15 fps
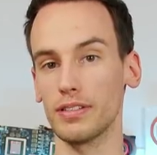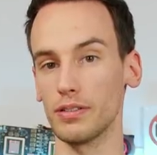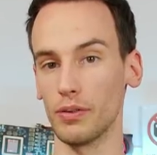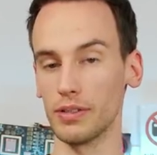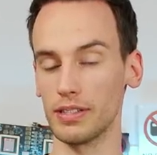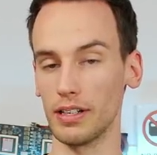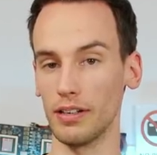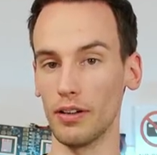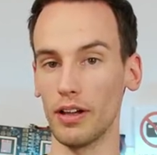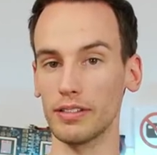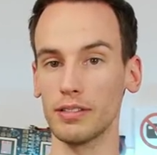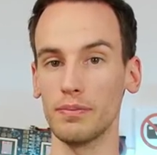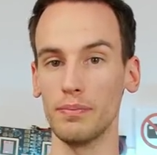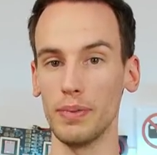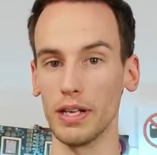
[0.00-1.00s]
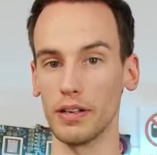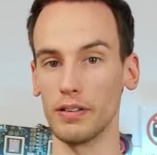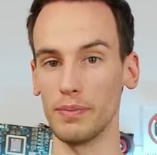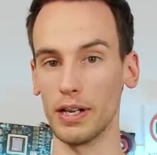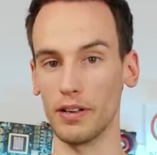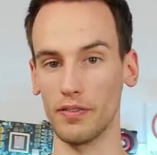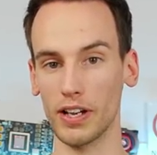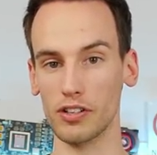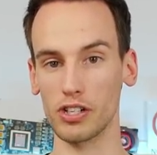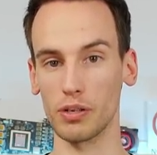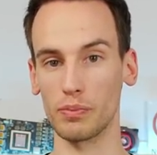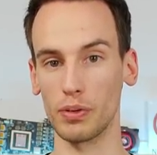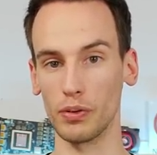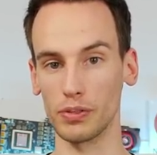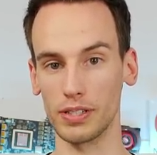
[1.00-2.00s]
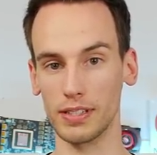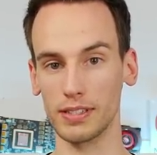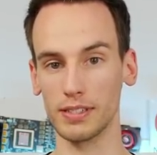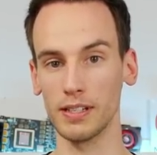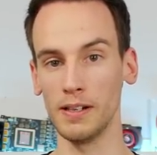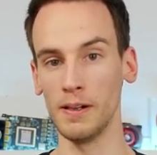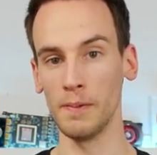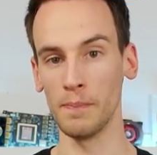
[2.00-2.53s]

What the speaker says: so it's a lot bigger manufacturing process.